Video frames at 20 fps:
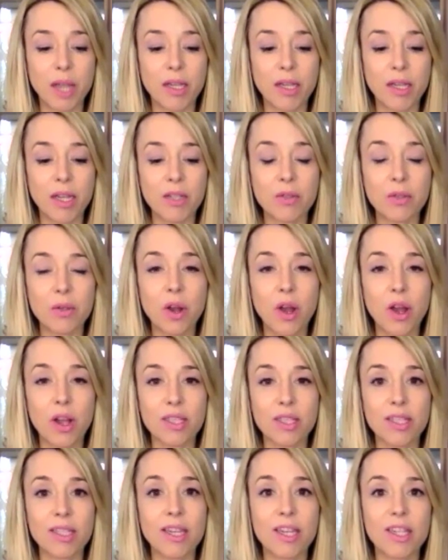And that's what
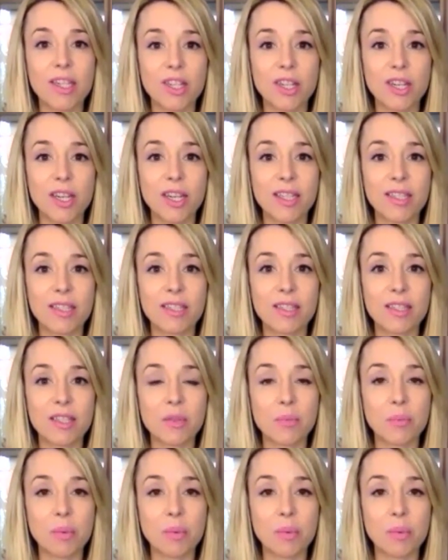oxidation is. It's this